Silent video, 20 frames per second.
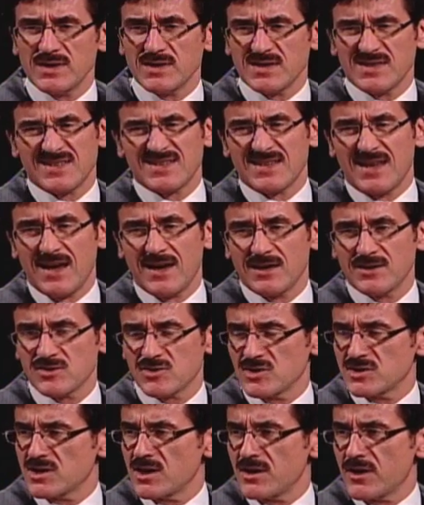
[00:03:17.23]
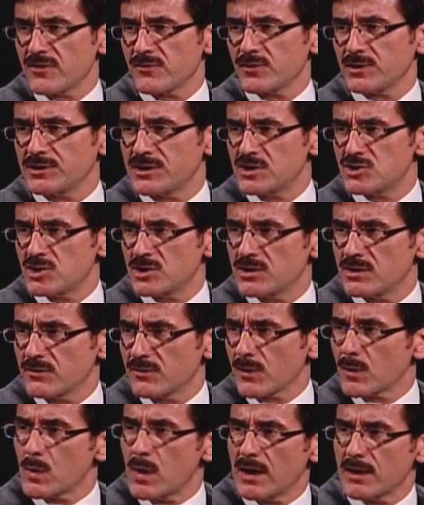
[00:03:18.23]
isn't science just another religion that
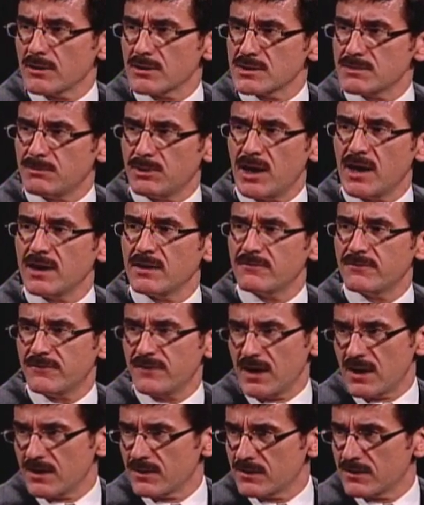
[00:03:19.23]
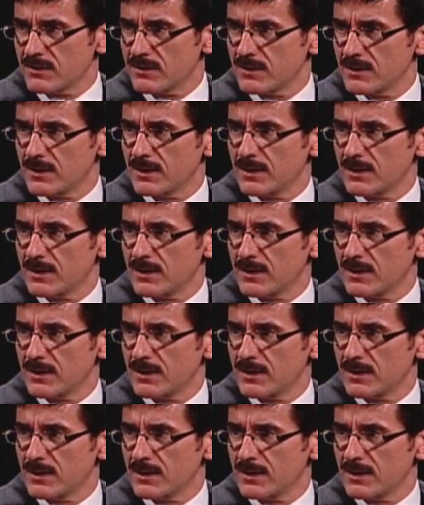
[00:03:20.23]
requires blind faith?